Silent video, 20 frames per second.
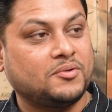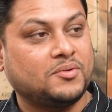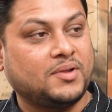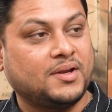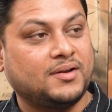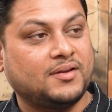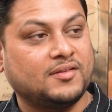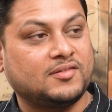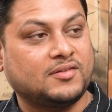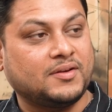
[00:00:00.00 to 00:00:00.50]
to the
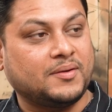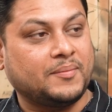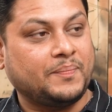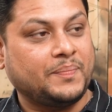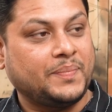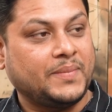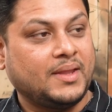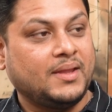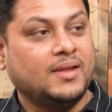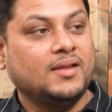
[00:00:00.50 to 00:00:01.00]
industry.
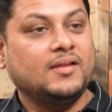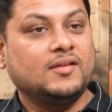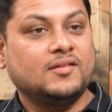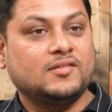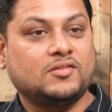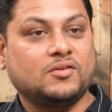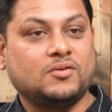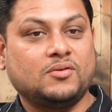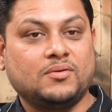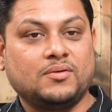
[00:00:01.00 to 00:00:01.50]

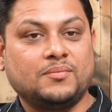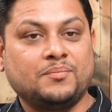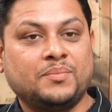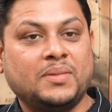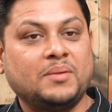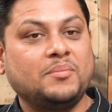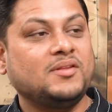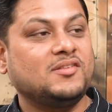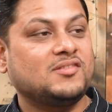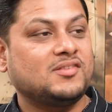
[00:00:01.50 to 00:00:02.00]
So
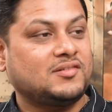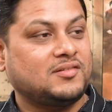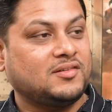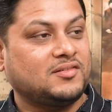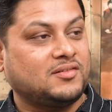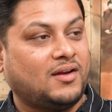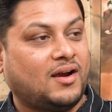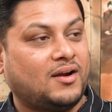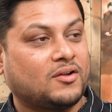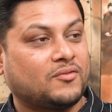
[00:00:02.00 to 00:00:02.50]
BIM is just a
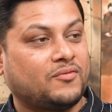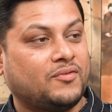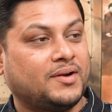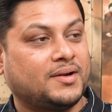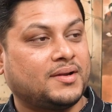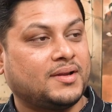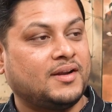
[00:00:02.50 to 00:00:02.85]
start of it.